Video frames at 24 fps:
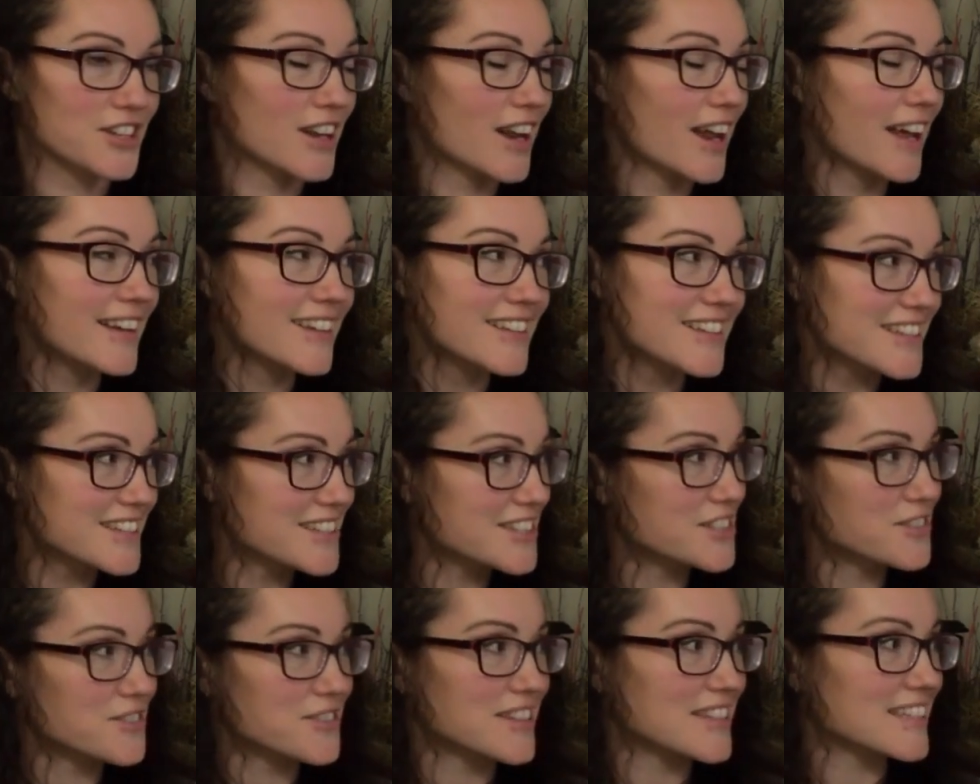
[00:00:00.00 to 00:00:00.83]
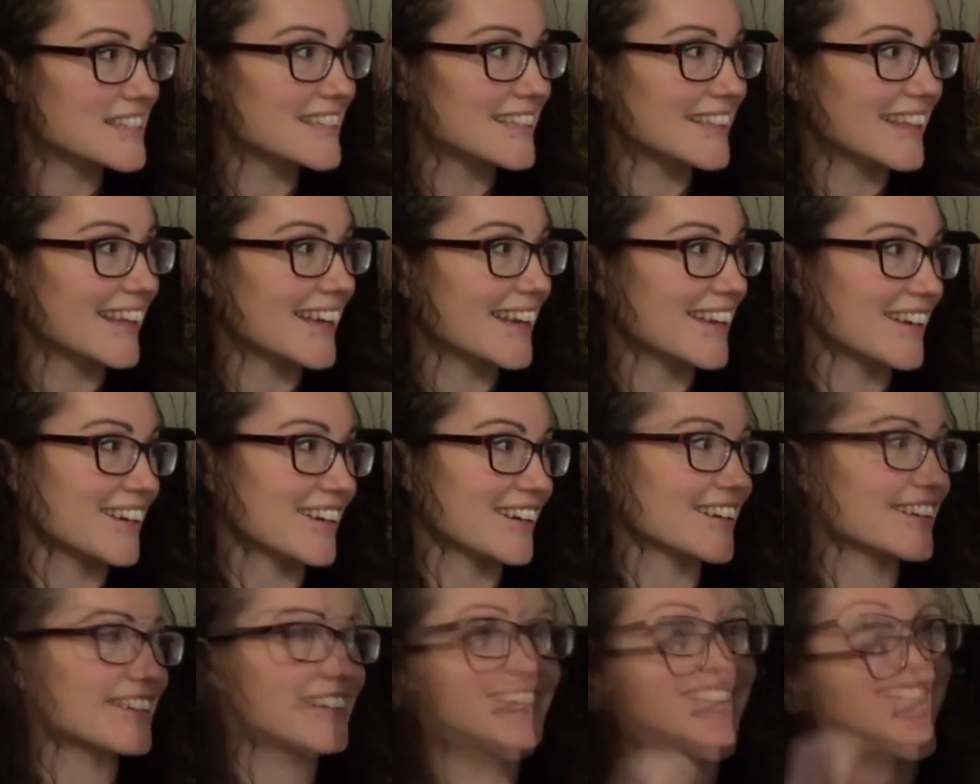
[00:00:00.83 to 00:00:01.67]
I just do this later.
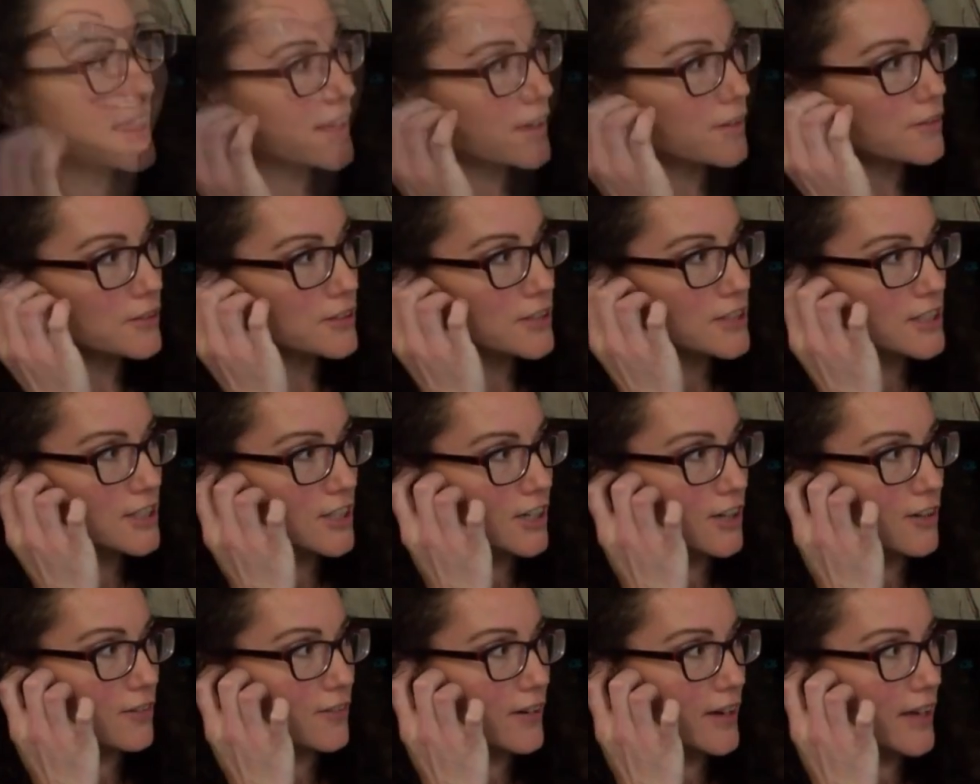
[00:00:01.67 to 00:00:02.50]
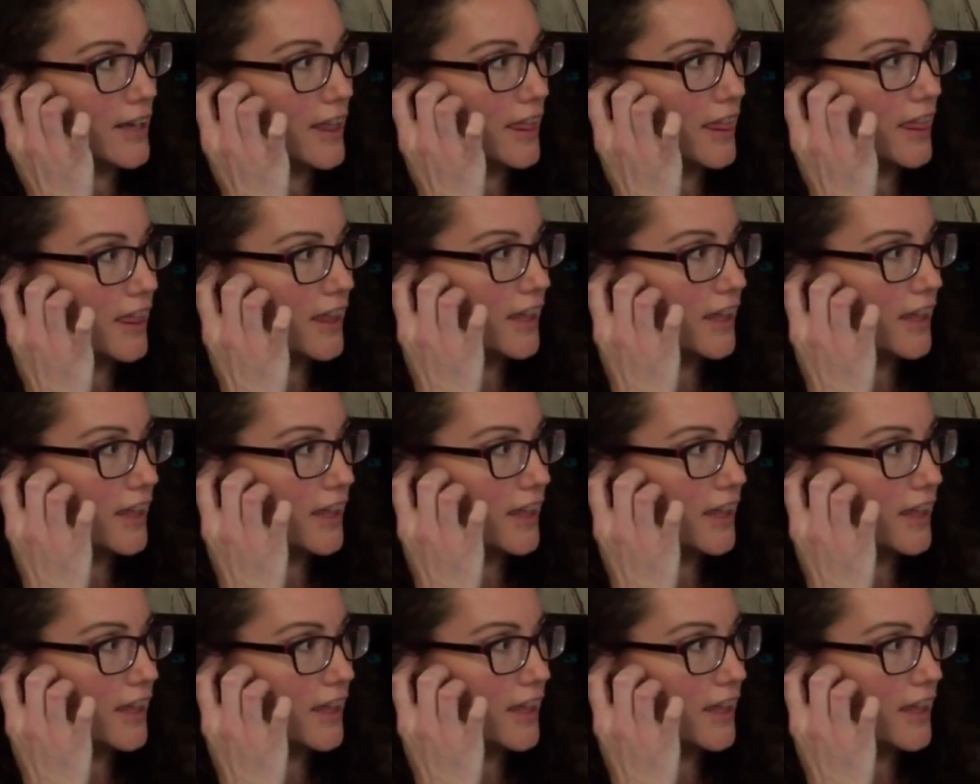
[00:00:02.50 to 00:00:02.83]
I think we'll start with